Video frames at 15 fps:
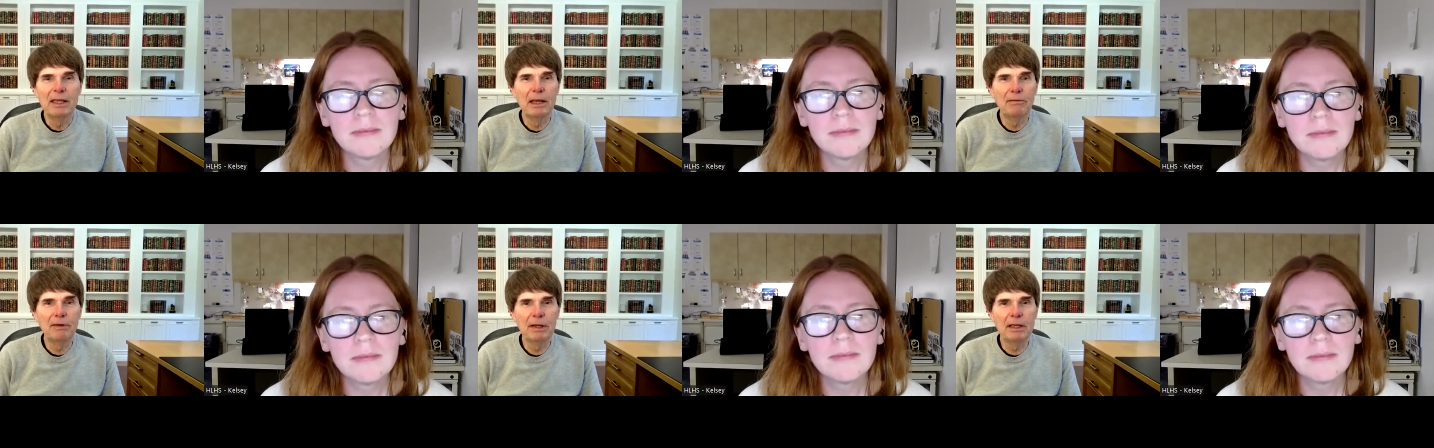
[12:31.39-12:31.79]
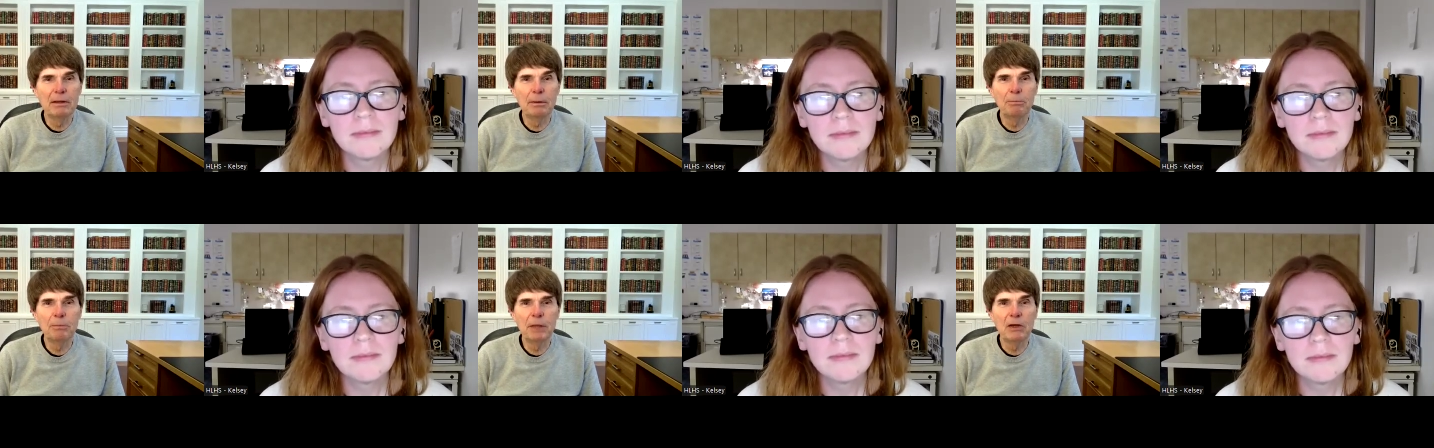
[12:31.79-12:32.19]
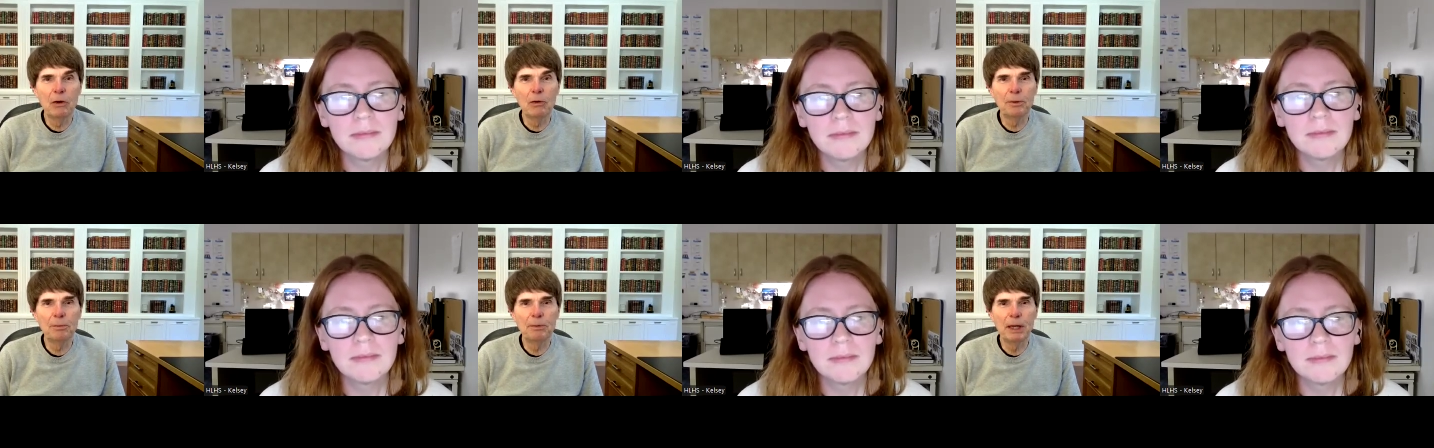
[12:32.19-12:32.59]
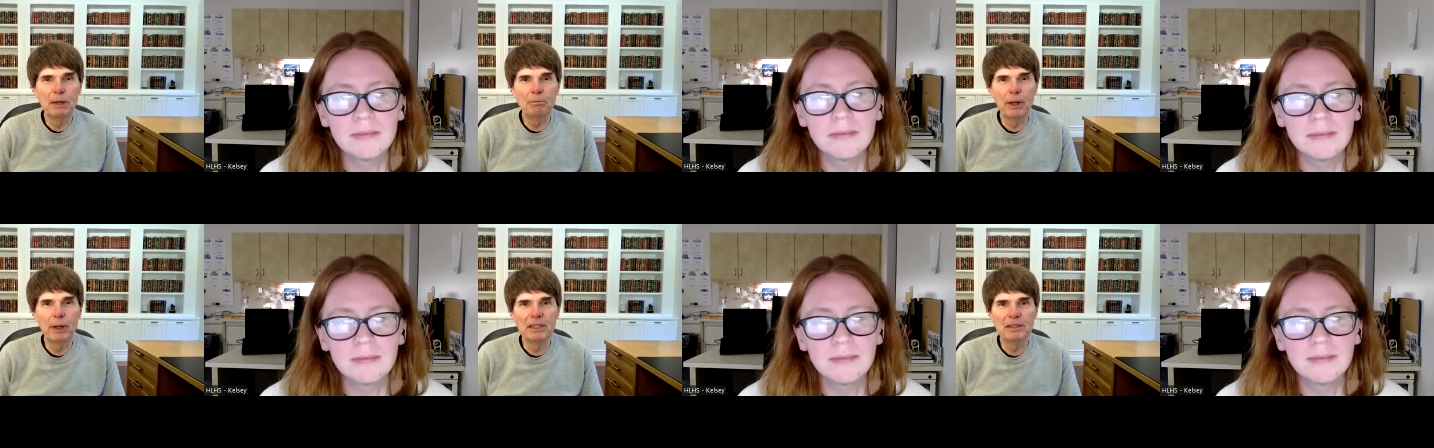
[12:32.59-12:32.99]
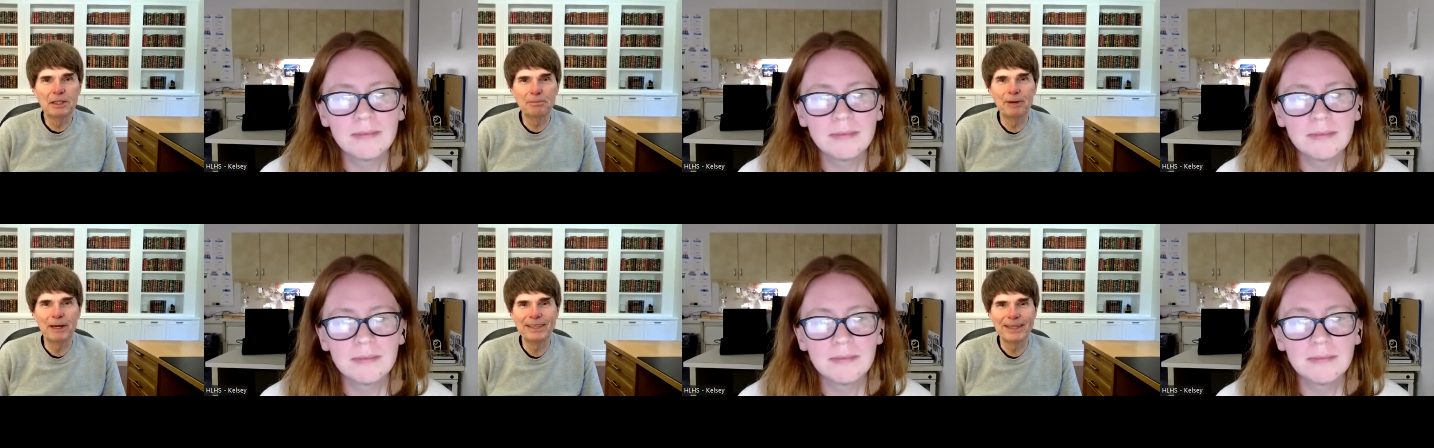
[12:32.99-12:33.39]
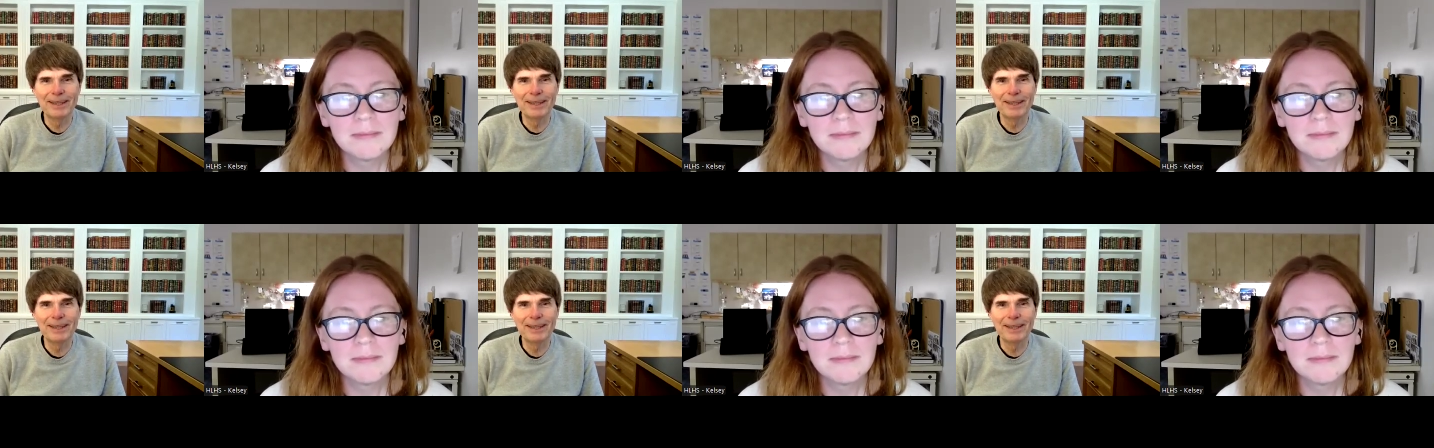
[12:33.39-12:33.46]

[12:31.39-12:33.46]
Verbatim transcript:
Speaker 1: giving them the ultimate punishment.